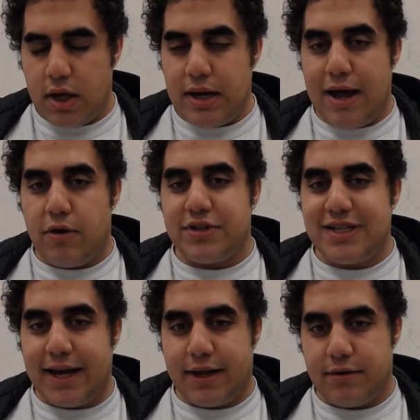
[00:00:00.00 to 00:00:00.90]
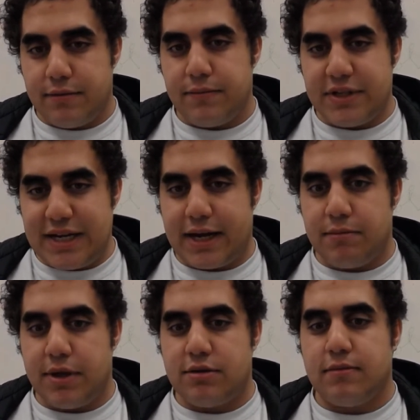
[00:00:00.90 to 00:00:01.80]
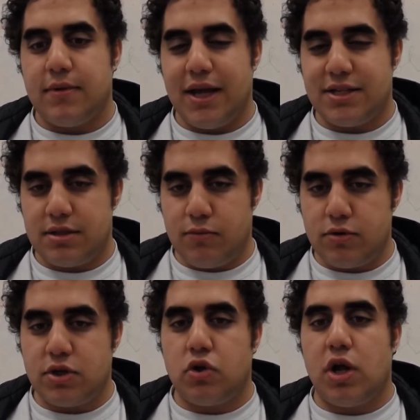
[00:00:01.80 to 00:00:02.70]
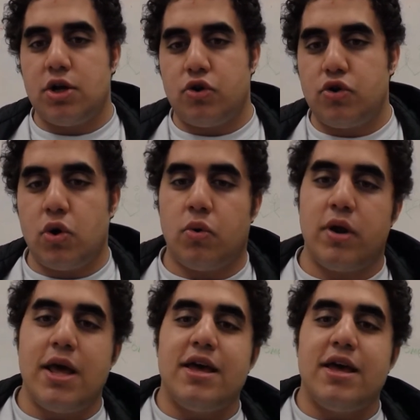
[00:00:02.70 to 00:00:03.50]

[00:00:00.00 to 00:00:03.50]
Now the second bit. It's the musical undertone